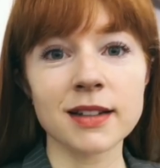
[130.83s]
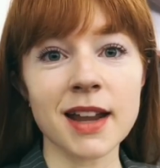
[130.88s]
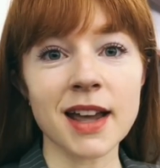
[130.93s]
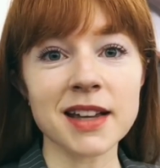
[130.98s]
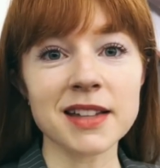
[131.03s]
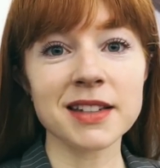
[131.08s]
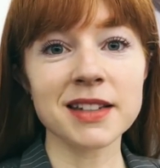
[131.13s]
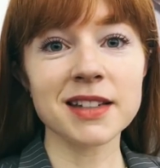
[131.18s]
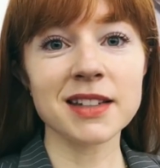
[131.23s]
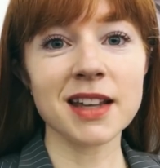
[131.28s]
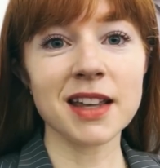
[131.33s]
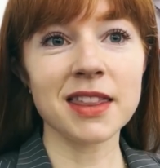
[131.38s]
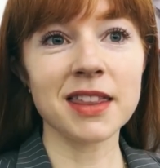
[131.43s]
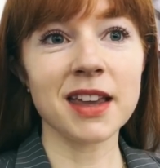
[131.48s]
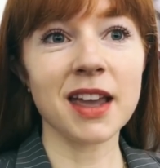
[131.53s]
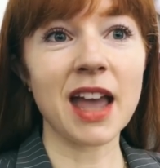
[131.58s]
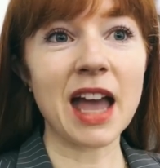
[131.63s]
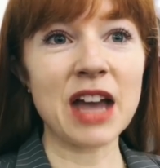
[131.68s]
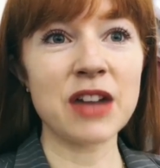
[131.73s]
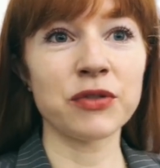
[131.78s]
Next is, I
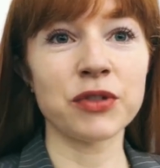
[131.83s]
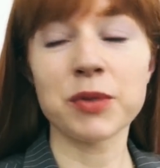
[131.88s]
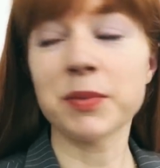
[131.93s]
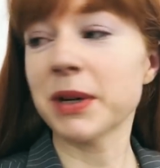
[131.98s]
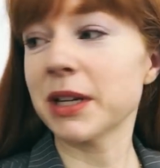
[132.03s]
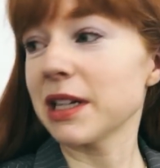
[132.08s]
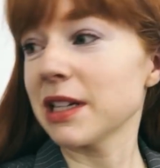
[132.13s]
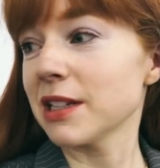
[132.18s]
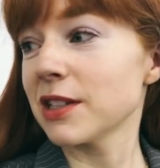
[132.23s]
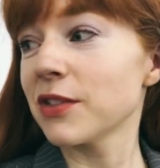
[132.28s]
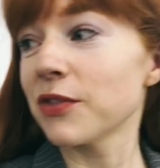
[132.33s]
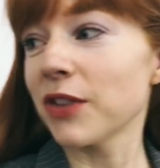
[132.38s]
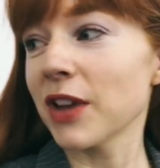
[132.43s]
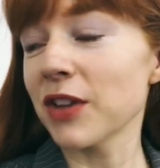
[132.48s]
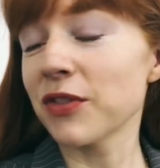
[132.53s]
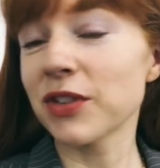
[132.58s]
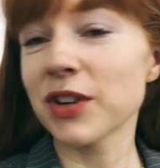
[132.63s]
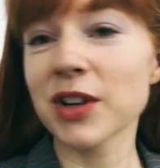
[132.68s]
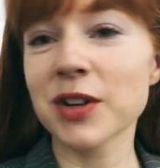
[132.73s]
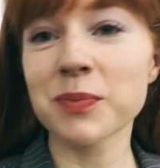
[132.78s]
think, everybody's
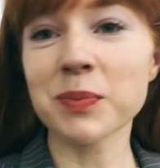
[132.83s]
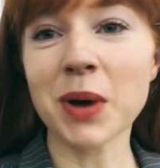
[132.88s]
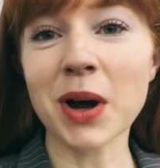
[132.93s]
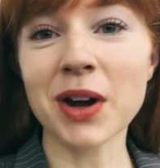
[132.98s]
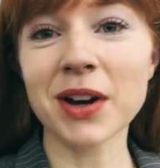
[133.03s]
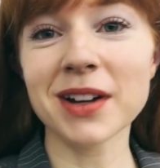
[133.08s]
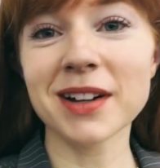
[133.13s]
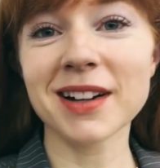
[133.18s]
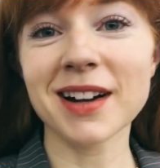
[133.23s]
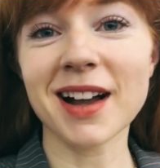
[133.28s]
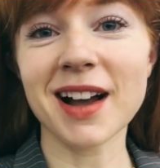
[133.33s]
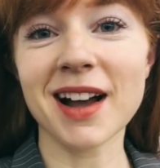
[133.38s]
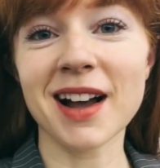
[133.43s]
favorite part.